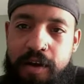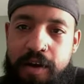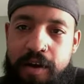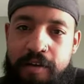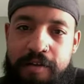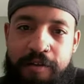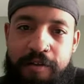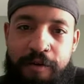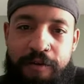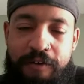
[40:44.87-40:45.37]

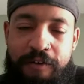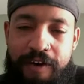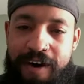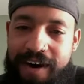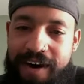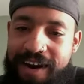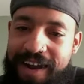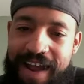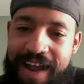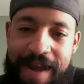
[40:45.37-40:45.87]
so
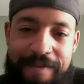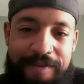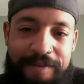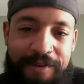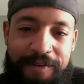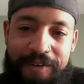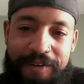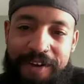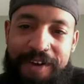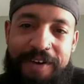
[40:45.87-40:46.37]
far.
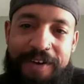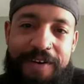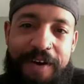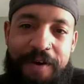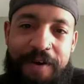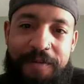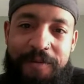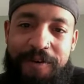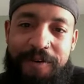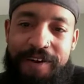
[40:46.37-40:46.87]
Absolutely
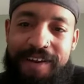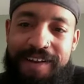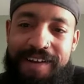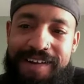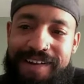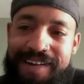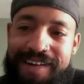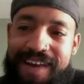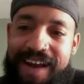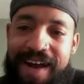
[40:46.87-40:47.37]
incredible.
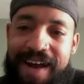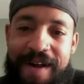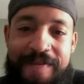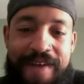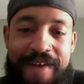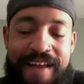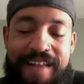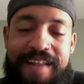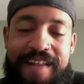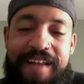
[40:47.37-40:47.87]

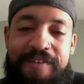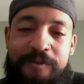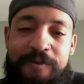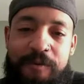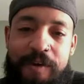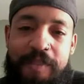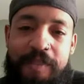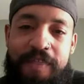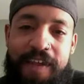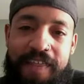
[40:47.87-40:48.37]
That's
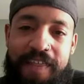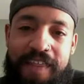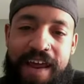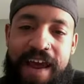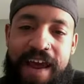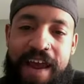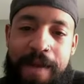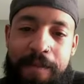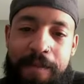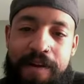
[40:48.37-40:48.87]
one thing that
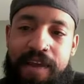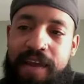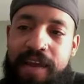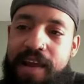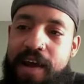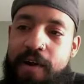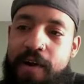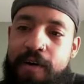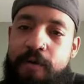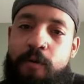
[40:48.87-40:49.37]
I am going to
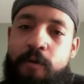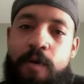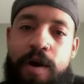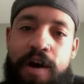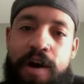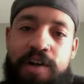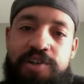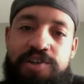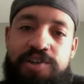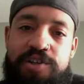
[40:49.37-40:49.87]
get out and
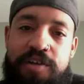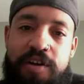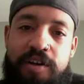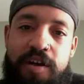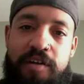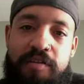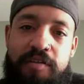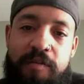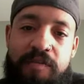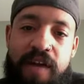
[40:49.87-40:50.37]
watch
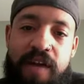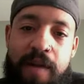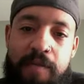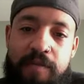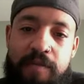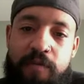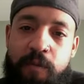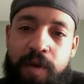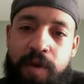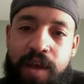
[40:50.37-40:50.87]
sometime
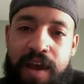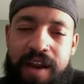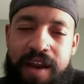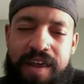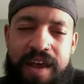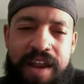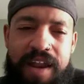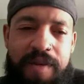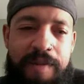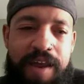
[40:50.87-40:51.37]
this week. I
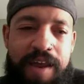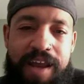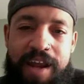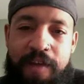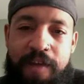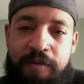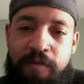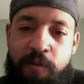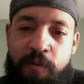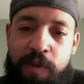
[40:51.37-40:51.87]
didn't make it
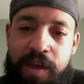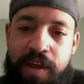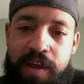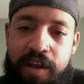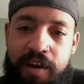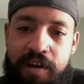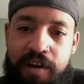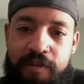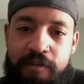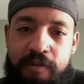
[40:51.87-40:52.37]
out this
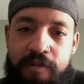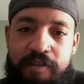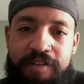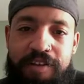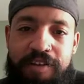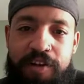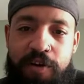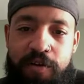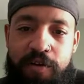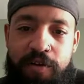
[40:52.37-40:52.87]
weekend. It's a
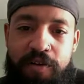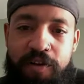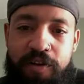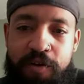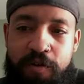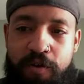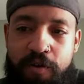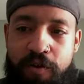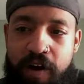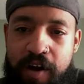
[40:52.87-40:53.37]

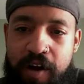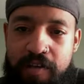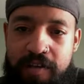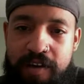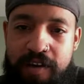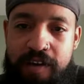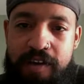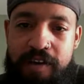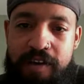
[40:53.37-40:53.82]
little crazy.